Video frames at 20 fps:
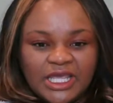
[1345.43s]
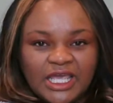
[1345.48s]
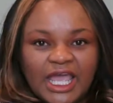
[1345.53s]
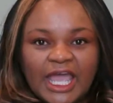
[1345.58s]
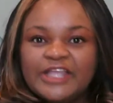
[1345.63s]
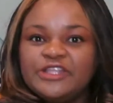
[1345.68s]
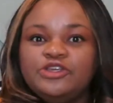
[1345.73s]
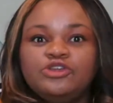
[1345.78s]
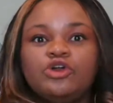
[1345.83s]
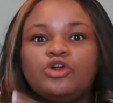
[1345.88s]

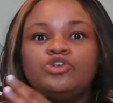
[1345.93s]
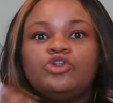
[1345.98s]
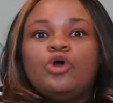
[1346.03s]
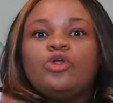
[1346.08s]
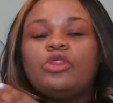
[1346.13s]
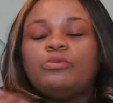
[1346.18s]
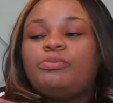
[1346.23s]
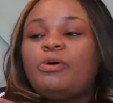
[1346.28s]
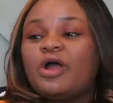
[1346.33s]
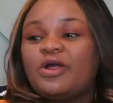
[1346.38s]
And you don't know
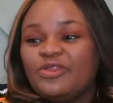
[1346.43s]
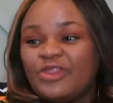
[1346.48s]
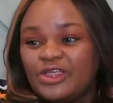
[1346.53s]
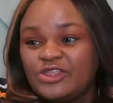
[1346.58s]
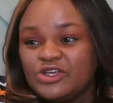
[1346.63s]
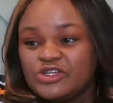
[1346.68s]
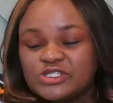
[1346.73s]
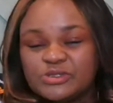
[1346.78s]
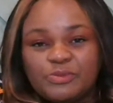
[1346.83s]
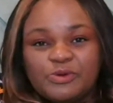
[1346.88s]
the part that
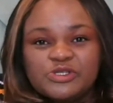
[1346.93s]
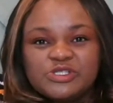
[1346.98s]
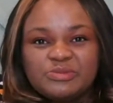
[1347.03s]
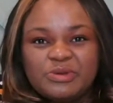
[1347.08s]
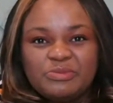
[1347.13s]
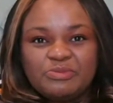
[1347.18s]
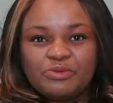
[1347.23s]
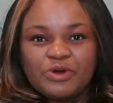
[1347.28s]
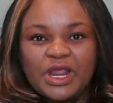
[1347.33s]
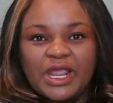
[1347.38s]
you're supposed to
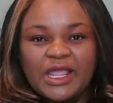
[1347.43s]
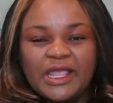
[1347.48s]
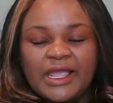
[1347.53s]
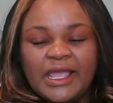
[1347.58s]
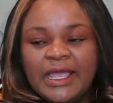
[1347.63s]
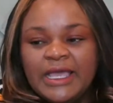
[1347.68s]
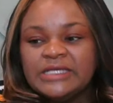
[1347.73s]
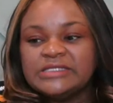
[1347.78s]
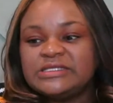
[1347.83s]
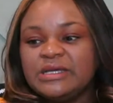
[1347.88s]
be praying.
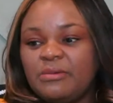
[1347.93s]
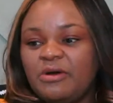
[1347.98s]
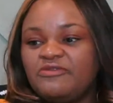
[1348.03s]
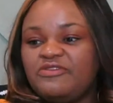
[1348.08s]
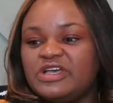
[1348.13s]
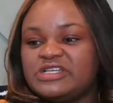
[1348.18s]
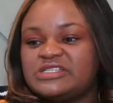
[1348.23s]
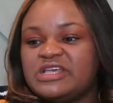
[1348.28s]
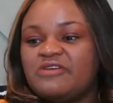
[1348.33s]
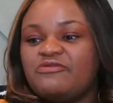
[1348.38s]
Some of
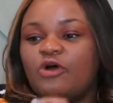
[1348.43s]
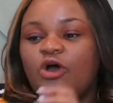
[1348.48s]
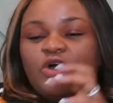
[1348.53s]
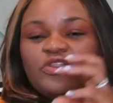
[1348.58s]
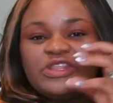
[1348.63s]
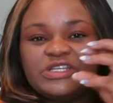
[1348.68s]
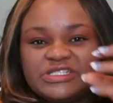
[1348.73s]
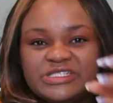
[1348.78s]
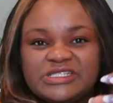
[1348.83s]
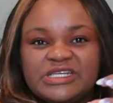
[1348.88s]
us have all
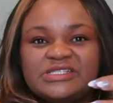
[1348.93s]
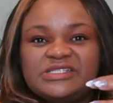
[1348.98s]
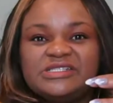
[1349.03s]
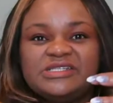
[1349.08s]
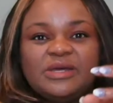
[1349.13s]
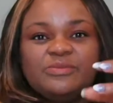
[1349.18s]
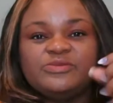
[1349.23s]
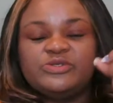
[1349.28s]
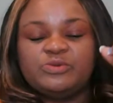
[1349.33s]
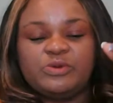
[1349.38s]
the
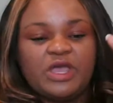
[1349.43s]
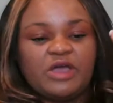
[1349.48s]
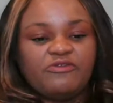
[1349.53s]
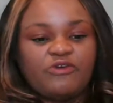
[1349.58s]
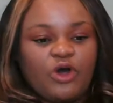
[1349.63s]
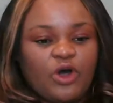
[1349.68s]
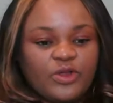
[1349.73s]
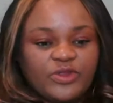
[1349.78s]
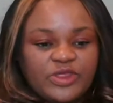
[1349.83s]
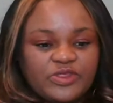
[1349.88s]
systems. We have
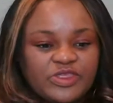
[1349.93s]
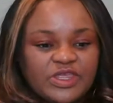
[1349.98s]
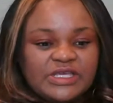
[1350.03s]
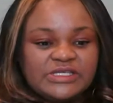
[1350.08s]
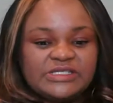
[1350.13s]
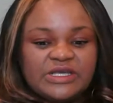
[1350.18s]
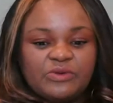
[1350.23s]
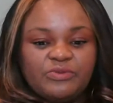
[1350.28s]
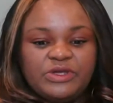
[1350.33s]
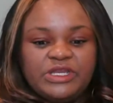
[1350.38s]
all the
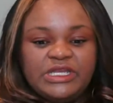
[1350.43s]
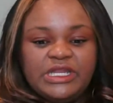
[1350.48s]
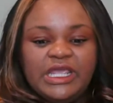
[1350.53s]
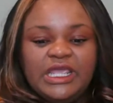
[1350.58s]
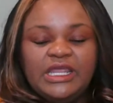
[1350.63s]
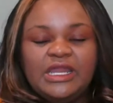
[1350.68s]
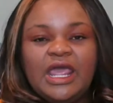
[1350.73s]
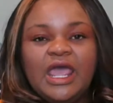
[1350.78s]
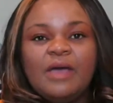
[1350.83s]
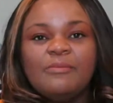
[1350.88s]
things that we
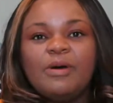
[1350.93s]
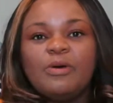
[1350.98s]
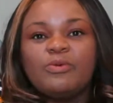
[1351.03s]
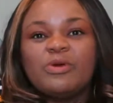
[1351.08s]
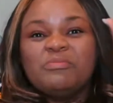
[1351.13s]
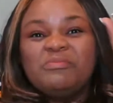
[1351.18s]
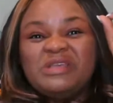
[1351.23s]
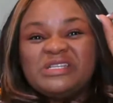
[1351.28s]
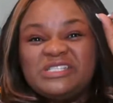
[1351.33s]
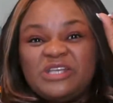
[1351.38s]
need, but
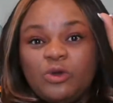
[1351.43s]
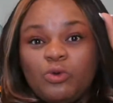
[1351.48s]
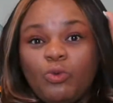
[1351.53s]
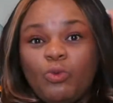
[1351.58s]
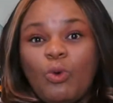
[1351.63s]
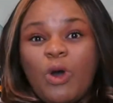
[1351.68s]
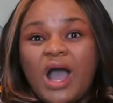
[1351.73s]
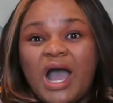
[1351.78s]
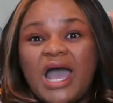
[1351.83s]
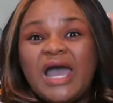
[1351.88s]
we're missing
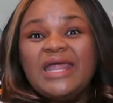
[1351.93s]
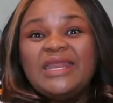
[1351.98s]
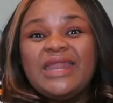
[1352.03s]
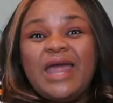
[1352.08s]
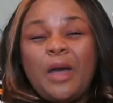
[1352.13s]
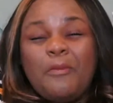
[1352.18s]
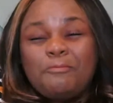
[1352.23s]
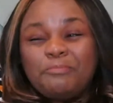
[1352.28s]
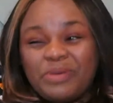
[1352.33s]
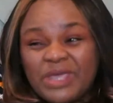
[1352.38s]

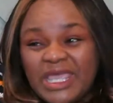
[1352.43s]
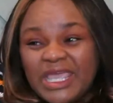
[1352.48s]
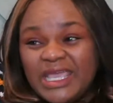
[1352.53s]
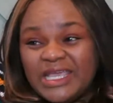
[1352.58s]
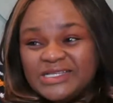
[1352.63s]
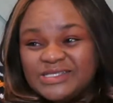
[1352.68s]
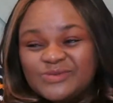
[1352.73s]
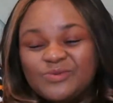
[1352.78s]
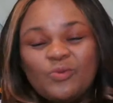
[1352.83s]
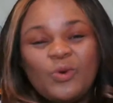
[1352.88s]
one
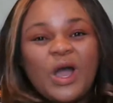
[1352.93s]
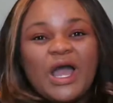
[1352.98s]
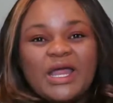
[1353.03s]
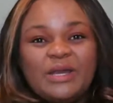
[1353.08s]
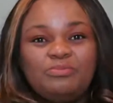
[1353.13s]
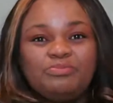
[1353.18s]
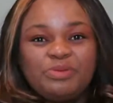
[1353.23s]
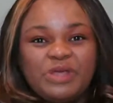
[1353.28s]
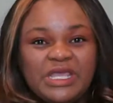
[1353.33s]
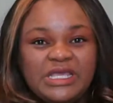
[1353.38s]
piece,
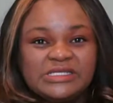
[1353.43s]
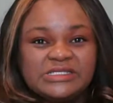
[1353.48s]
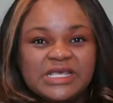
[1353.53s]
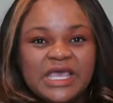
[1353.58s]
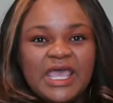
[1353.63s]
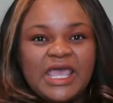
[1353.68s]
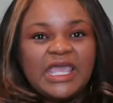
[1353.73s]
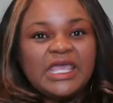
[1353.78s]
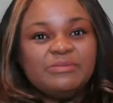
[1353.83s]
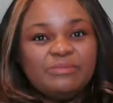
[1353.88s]
one piece.
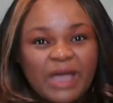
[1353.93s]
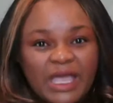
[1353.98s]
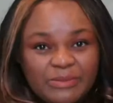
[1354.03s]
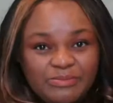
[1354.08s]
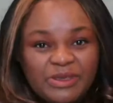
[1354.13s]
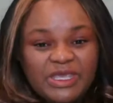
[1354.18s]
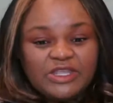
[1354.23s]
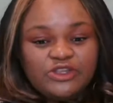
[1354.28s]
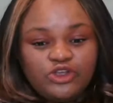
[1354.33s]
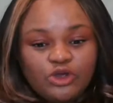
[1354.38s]
It might
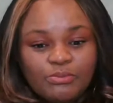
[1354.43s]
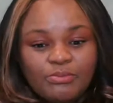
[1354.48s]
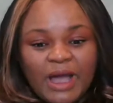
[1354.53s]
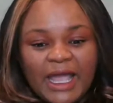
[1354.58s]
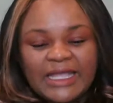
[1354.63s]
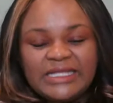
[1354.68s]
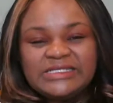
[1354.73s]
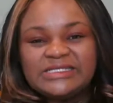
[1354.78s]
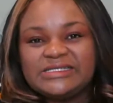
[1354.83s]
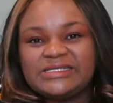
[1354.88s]
be in your
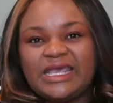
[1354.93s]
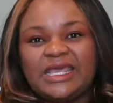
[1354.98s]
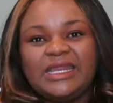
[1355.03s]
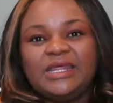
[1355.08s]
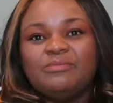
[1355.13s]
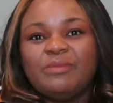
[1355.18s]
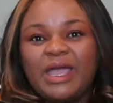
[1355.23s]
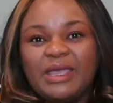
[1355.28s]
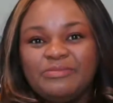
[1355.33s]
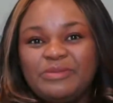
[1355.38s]
mindset.
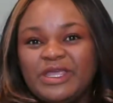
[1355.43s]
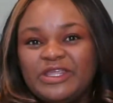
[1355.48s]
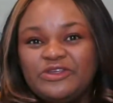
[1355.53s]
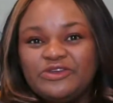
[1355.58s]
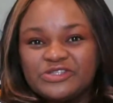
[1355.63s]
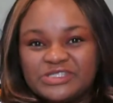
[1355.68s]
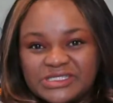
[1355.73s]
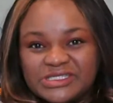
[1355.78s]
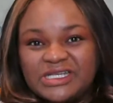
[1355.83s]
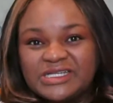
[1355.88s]
It might be in
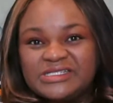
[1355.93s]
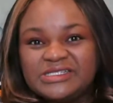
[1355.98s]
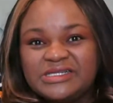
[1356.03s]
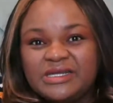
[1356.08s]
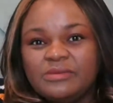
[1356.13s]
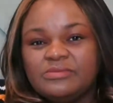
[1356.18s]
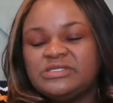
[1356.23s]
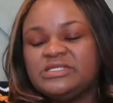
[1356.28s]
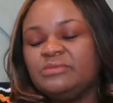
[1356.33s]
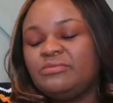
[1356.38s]
your
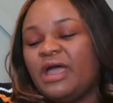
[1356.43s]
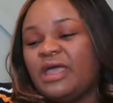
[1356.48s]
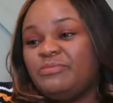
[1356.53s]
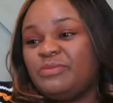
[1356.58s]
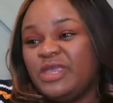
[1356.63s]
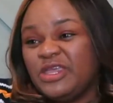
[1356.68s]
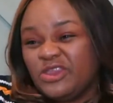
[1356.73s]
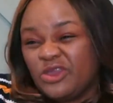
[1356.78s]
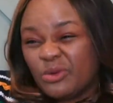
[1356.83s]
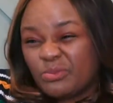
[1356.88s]
systems. It might
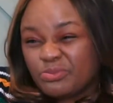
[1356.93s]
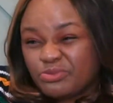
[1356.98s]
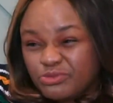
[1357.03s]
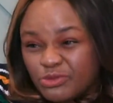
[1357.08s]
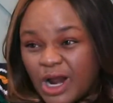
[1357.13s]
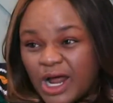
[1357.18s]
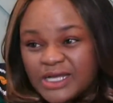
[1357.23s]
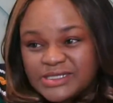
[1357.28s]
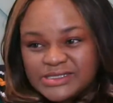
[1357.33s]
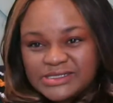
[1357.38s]
be in your
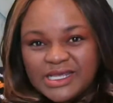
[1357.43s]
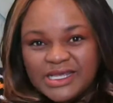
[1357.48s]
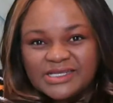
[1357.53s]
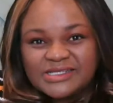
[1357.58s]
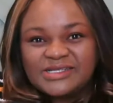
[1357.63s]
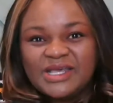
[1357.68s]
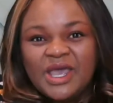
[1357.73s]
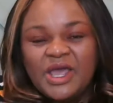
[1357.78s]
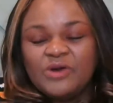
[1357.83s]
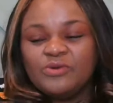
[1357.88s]

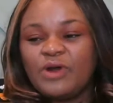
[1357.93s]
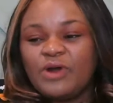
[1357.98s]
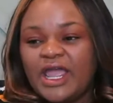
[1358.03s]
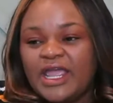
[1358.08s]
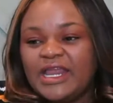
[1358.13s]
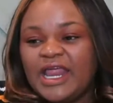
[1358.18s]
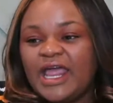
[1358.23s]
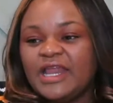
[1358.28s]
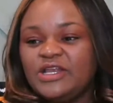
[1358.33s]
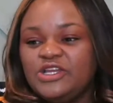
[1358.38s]
process,
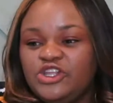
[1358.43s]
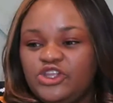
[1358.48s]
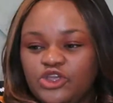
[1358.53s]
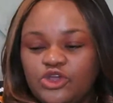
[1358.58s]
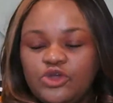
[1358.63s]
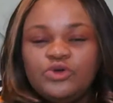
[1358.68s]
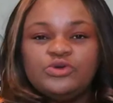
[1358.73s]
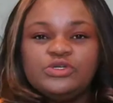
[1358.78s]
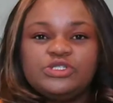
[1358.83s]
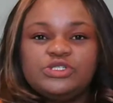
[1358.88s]
right? And
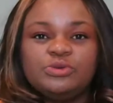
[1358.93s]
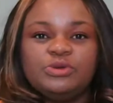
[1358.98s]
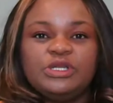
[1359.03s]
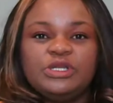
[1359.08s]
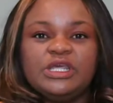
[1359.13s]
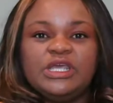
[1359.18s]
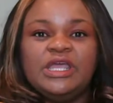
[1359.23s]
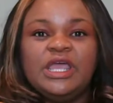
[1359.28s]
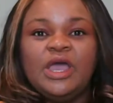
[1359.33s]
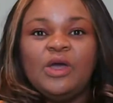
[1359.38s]

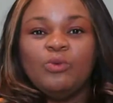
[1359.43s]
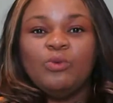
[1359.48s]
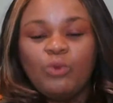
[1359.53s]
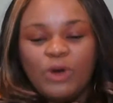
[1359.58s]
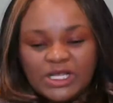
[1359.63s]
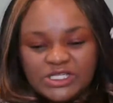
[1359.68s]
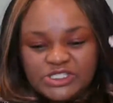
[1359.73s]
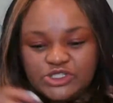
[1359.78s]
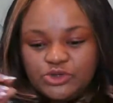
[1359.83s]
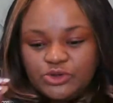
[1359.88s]
usually
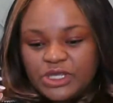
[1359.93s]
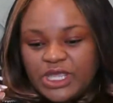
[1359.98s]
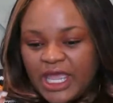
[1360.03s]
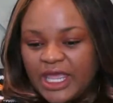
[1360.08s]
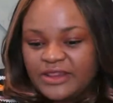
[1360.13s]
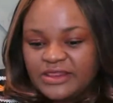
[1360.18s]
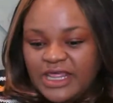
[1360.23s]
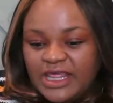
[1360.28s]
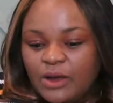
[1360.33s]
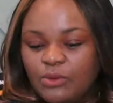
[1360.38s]
once you
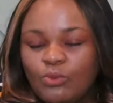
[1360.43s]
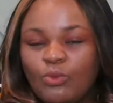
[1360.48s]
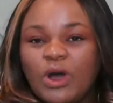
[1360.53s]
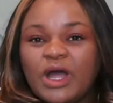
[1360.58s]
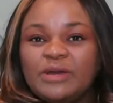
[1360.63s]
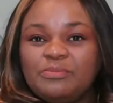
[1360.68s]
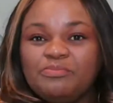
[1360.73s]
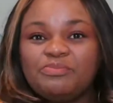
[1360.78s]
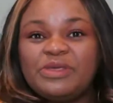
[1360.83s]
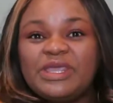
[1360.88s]
get that
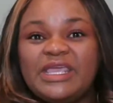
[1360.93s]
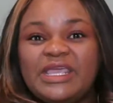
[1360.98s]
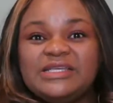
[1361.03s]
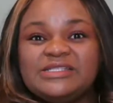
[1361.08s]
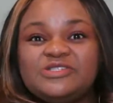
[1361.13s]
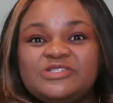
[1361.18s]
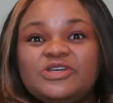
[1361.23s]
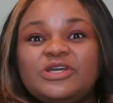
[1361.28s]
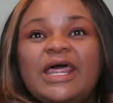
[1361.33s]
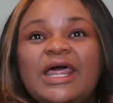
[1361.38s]
one
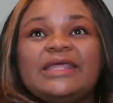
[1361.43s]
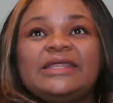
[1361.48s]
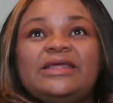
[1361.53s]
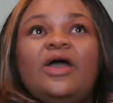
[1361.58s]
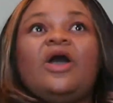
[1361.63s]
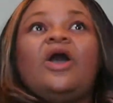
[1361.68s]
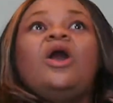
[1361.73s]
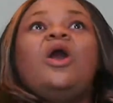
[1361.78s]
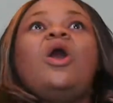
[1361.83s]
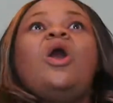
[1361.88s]
piece, you're like,
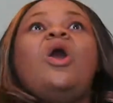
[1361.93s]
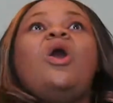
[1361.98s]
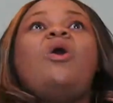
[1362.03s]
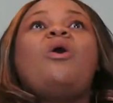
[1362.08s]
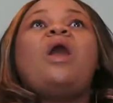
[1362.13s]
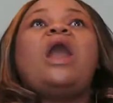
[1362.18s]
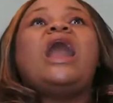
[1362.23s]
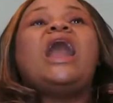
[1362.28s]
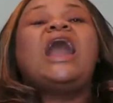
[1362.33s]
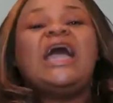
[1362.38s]

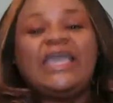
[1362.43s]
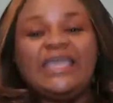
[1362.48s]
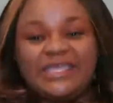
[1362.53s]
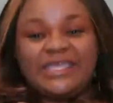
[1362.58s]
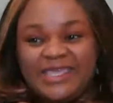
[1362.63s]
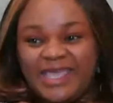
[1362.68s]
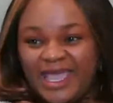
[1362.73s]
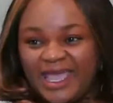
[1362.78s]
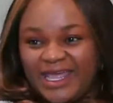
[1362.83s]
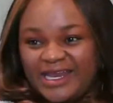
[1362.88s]
oh, I
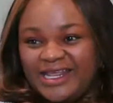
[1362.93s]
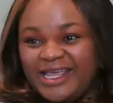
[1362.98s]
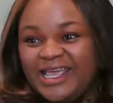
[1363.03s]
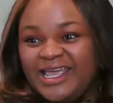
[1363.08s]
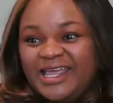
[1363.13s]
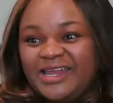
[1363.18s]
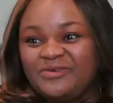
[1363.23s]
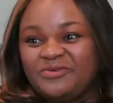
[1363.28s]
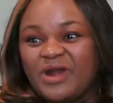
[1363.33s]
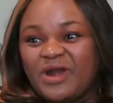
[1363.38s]
get
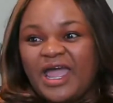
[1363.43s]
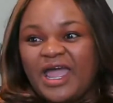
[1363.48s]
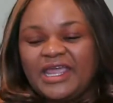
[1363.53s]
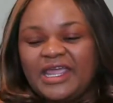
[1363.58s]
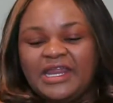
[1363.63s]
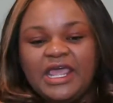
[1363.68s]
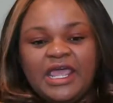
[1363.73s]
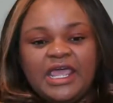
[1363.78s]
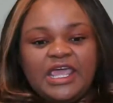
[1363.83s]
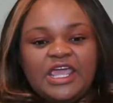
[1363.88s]
it, right?